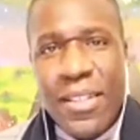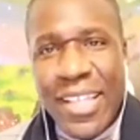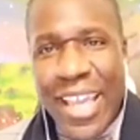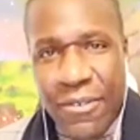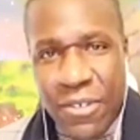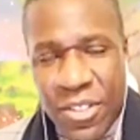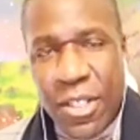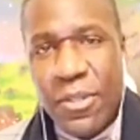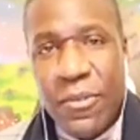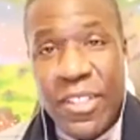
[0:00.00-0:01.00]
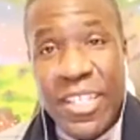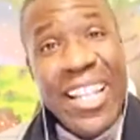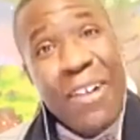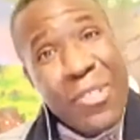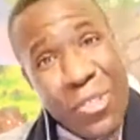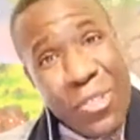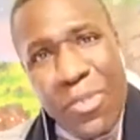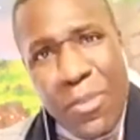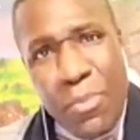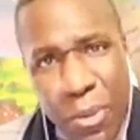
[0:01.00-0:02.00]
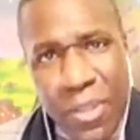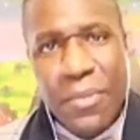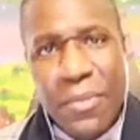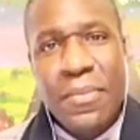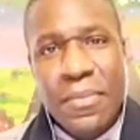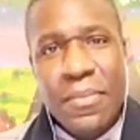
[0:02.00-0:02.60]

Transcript: because they have a shelter over there and our students built them.